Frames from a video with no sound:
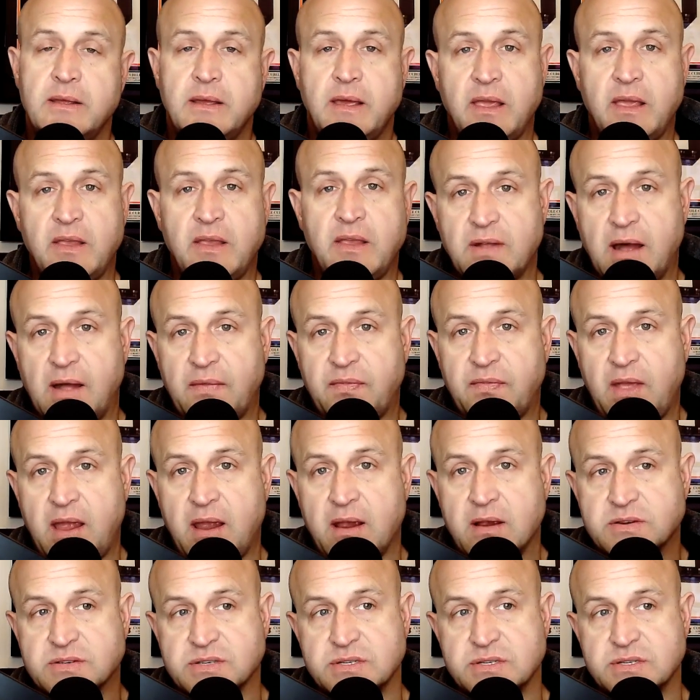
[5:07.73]
He's not
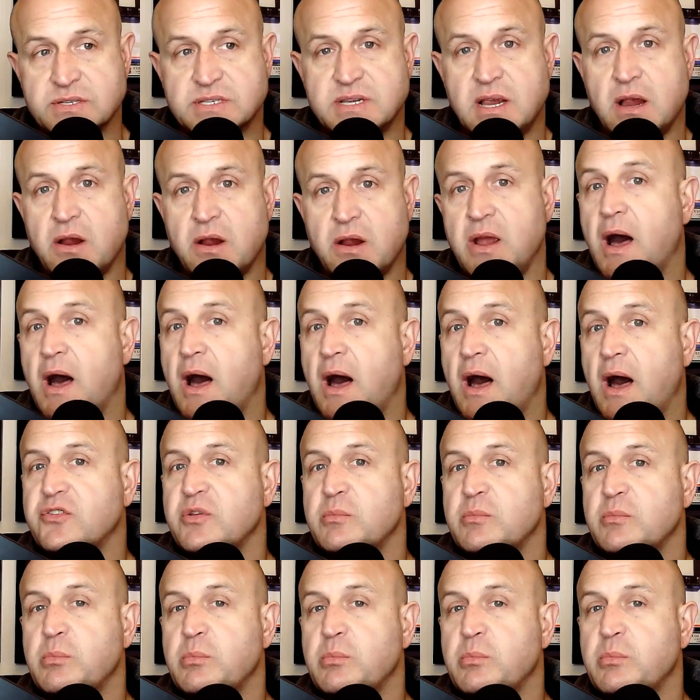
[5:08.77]
there. Sinceri,
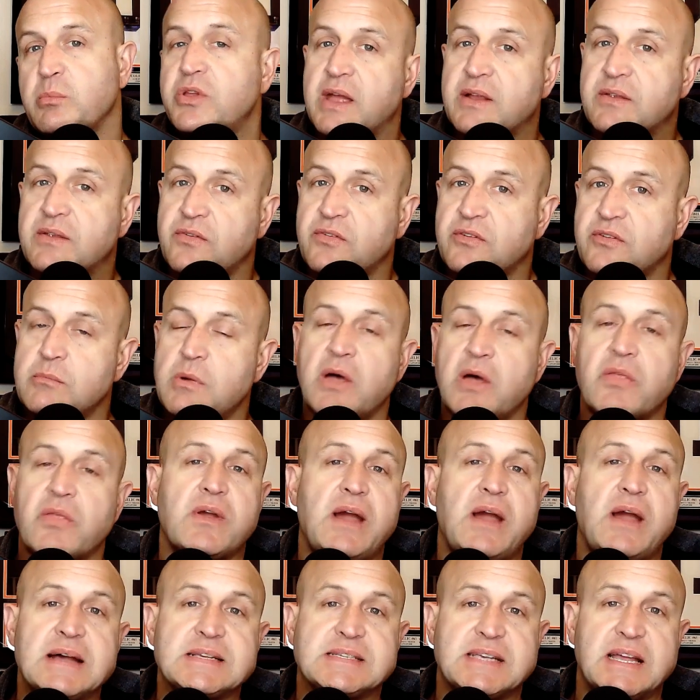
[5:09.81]
Huxtable, and you get to some other
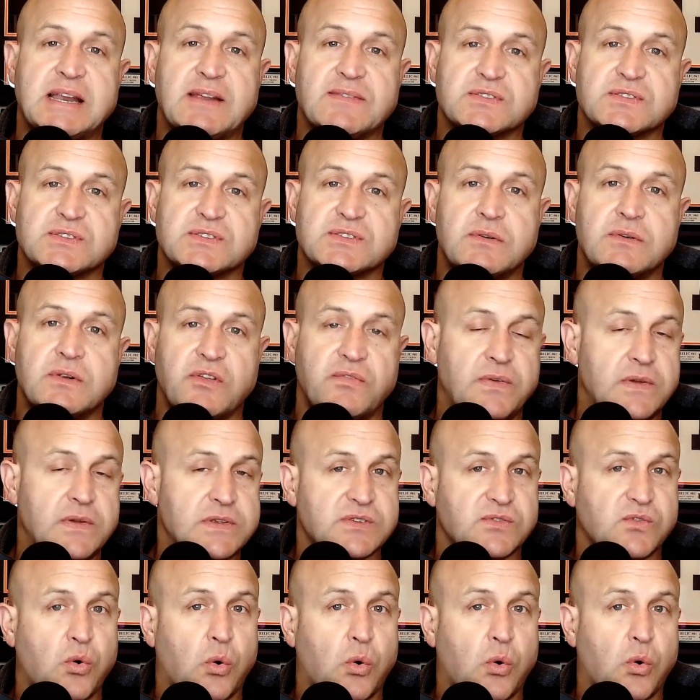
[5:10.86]
guys that have served as
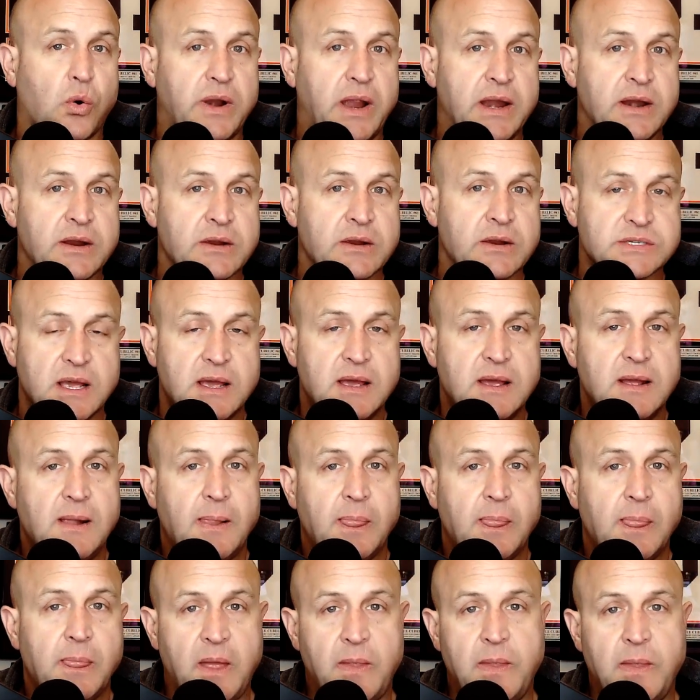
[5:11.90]
defensive coordinators
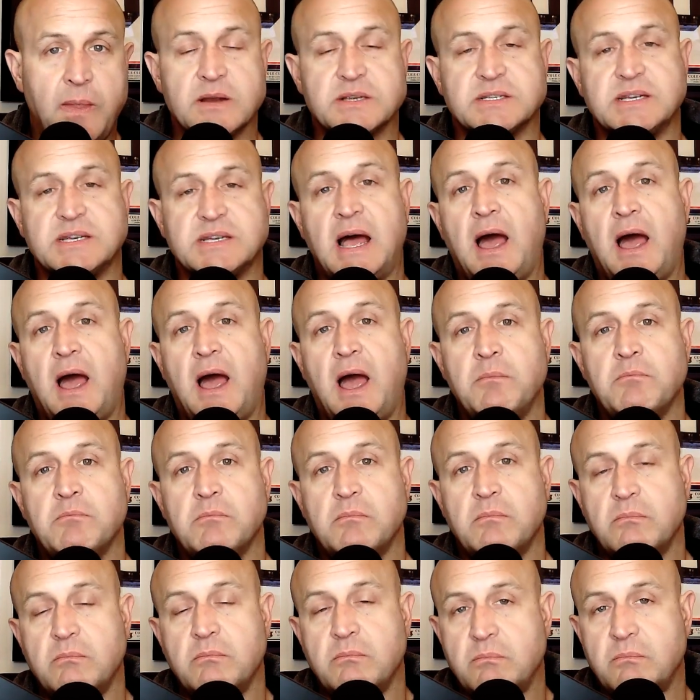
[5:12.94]
in their time,
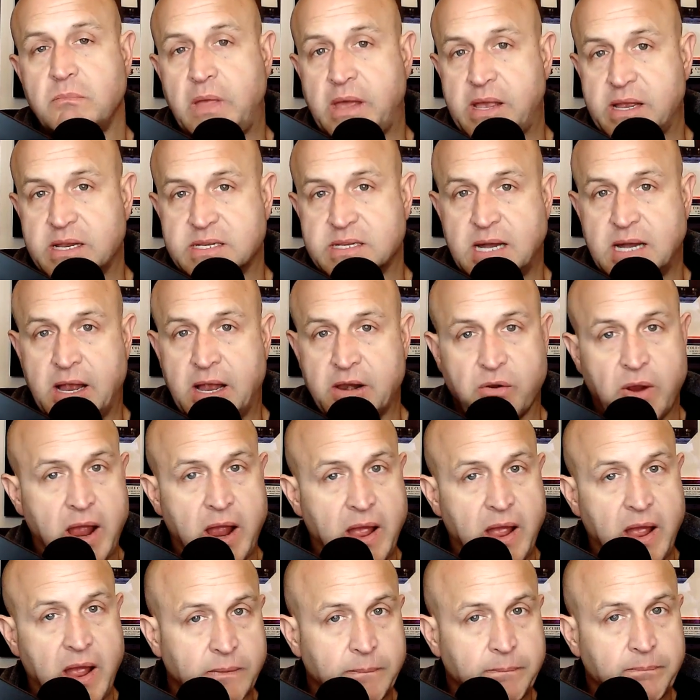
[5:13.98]
like a Todd
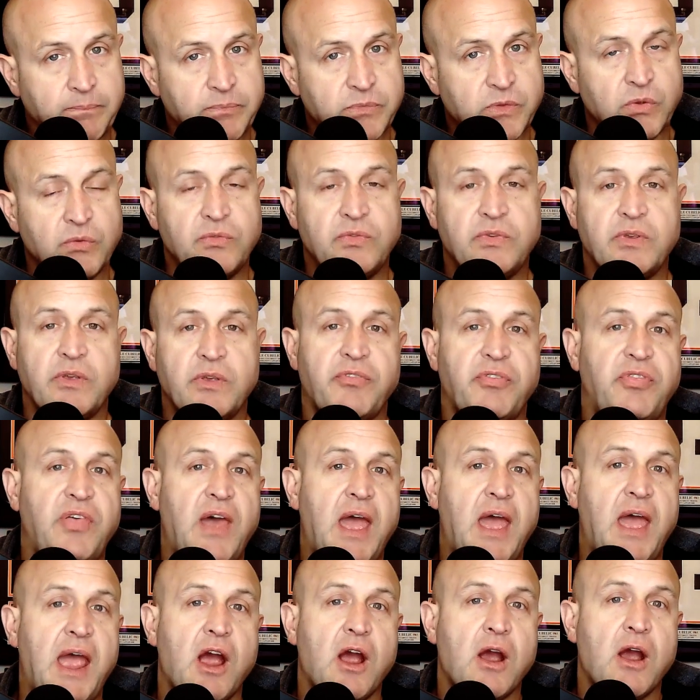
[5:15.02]
Grantham, who's just
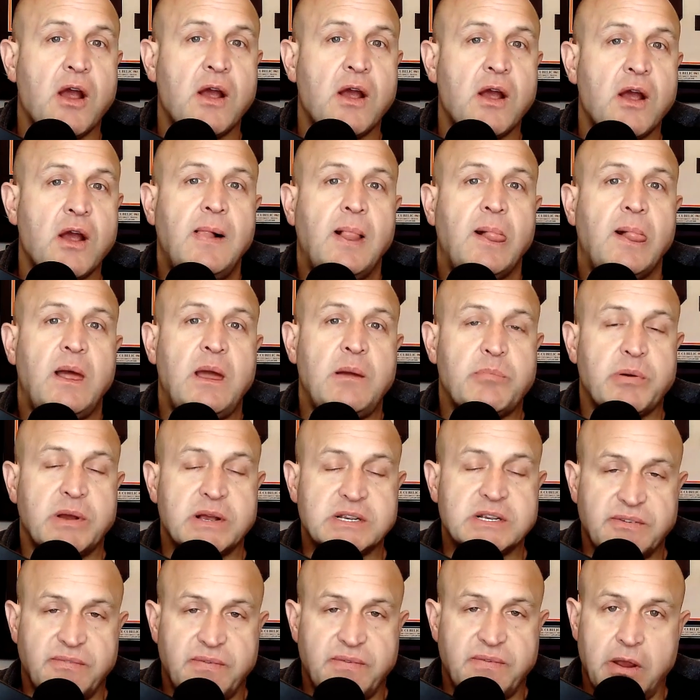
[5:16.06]
there and
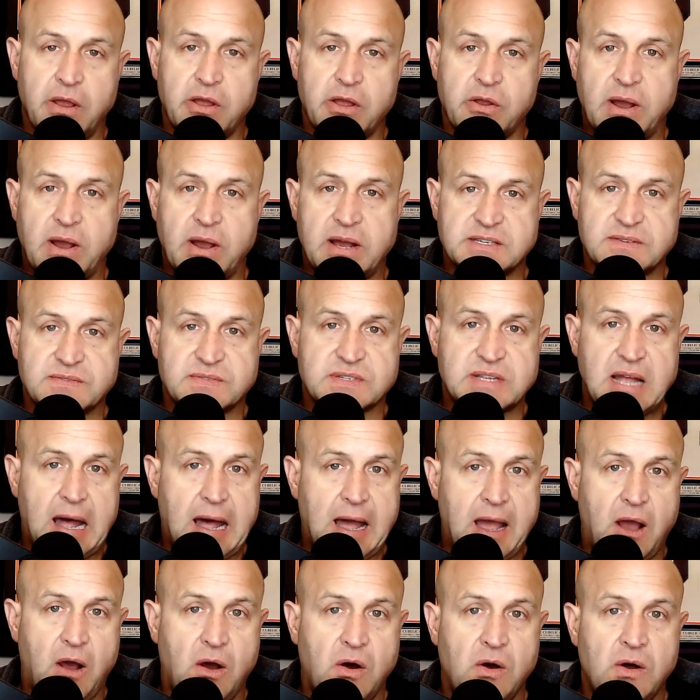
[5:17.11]
brings a very aggressive
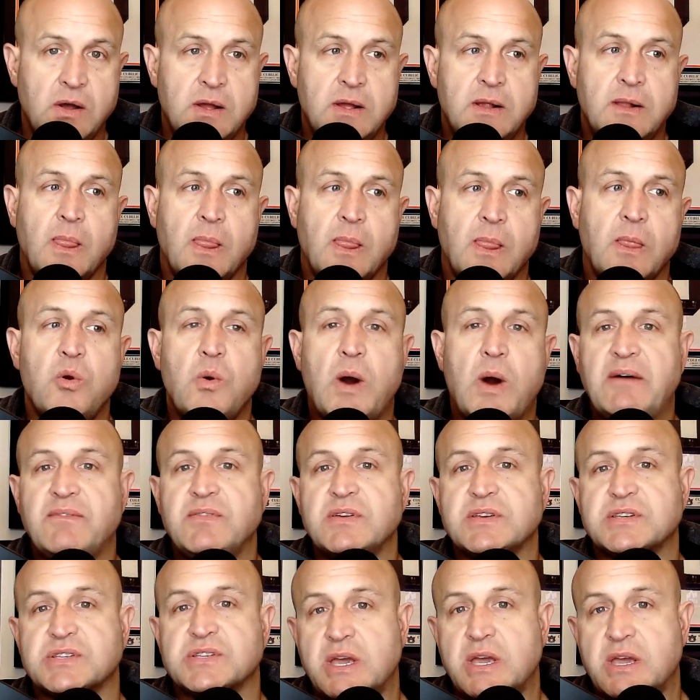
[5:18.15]
style, who
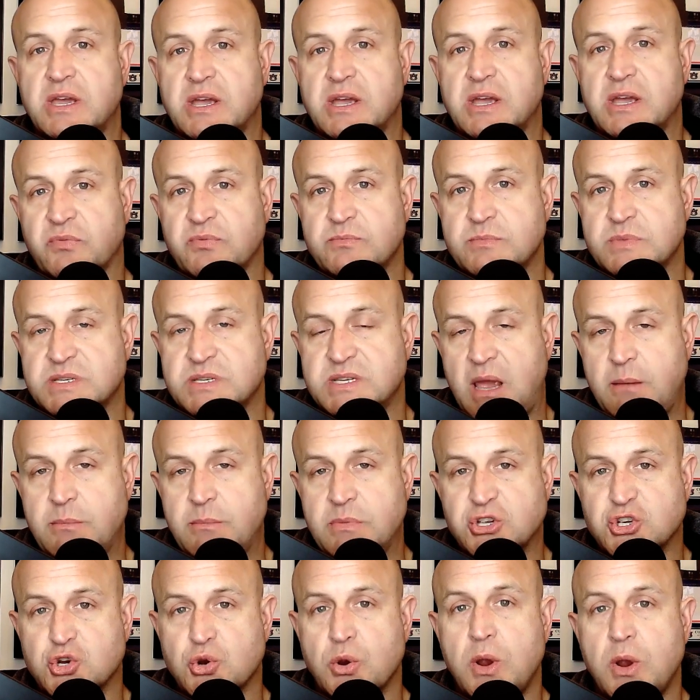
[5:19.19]
obviously comes from the
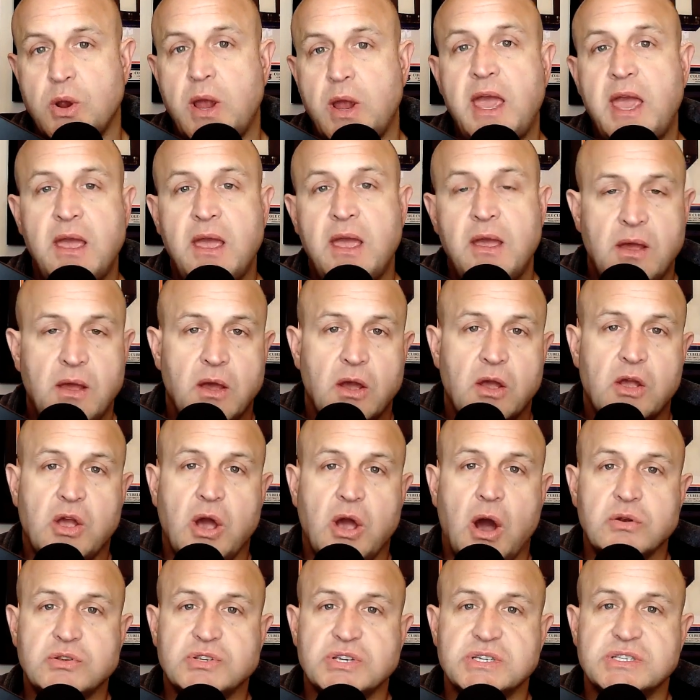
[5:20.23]
Saban tree,
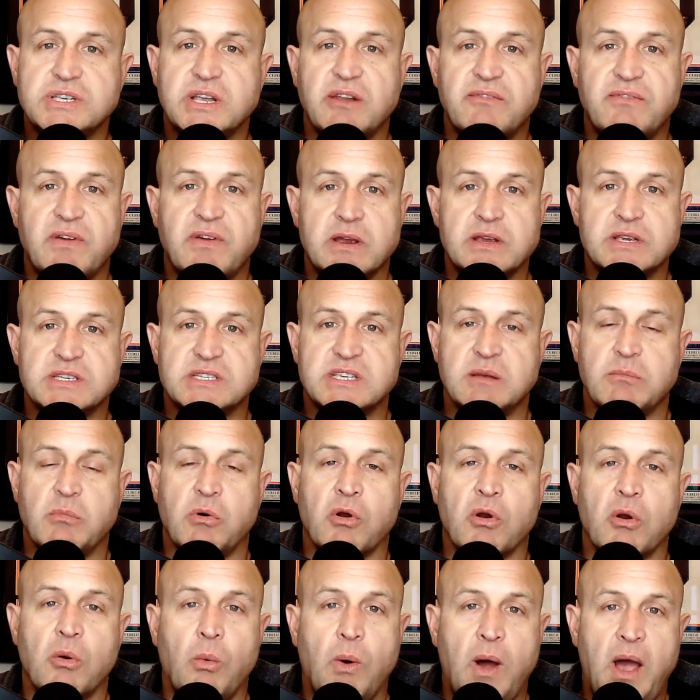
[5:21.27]
coaches it a very
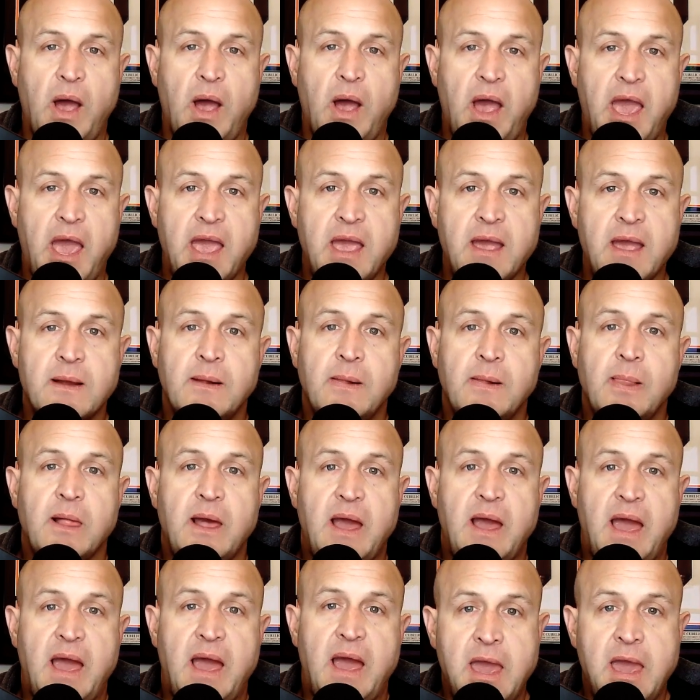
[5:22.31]
similar way,
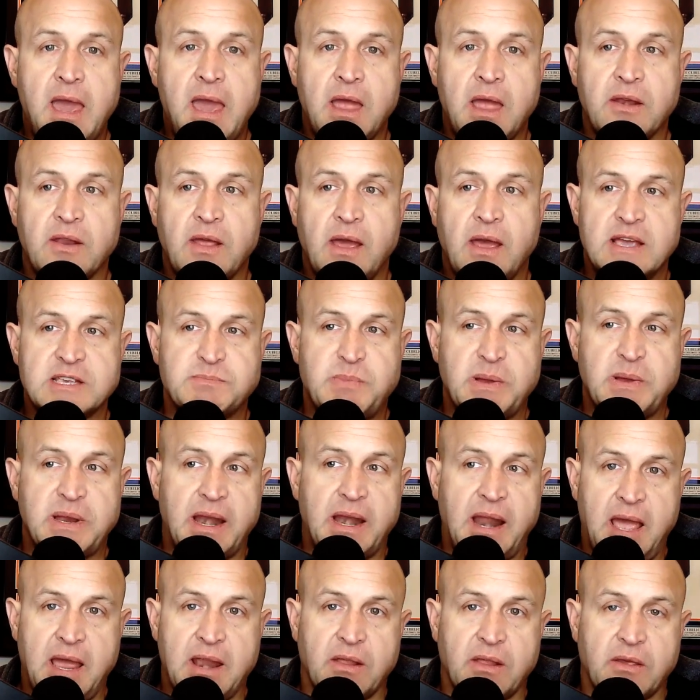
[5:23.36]
and has been
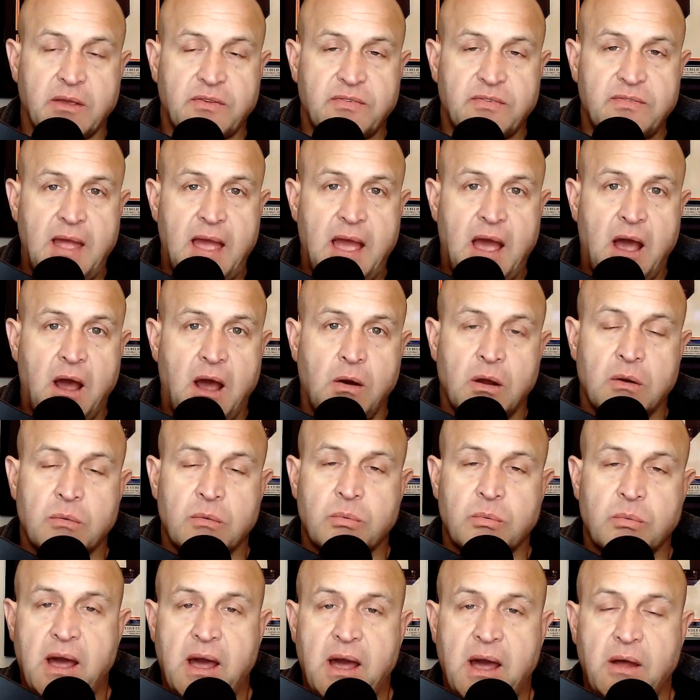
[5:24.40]
an analyst now
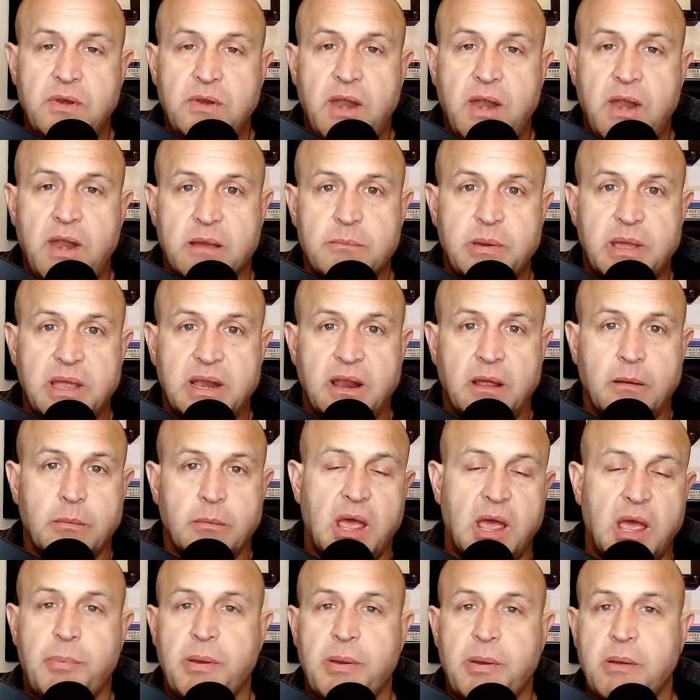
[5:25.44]
around Nick and being able
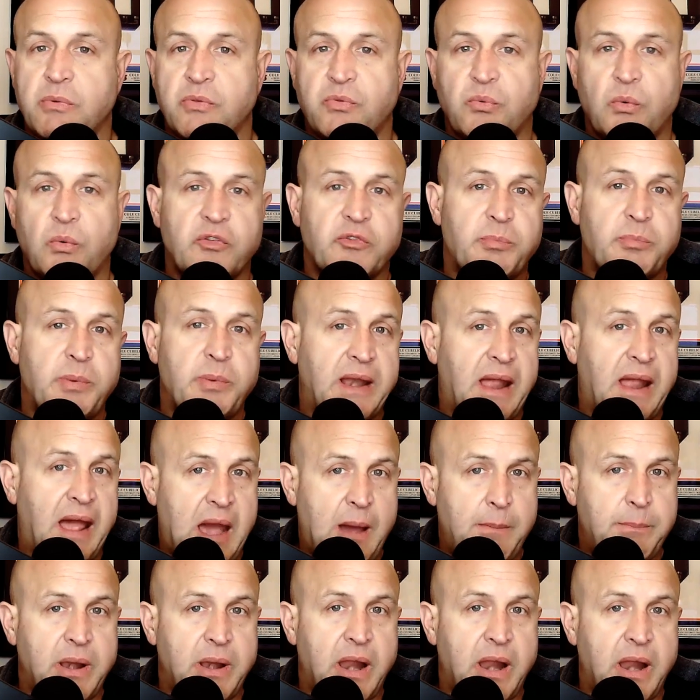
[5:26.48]
to help him with what's been
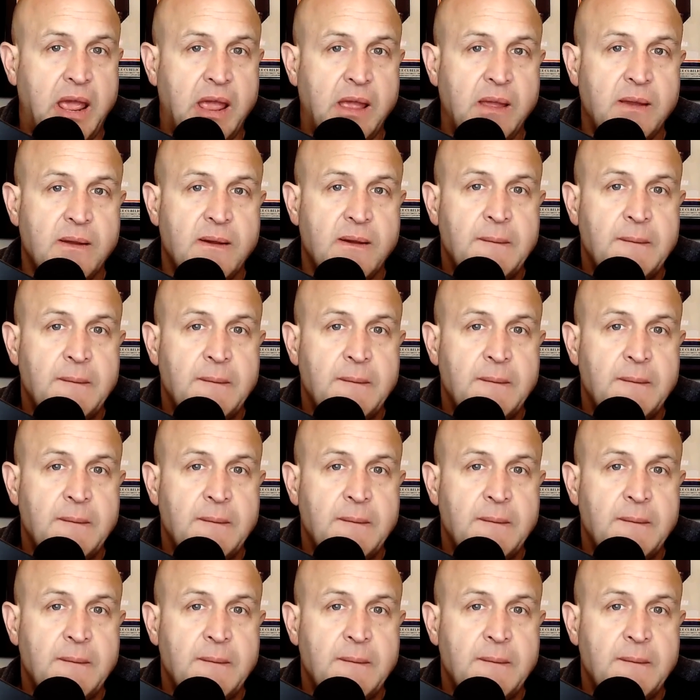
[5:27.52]
happening.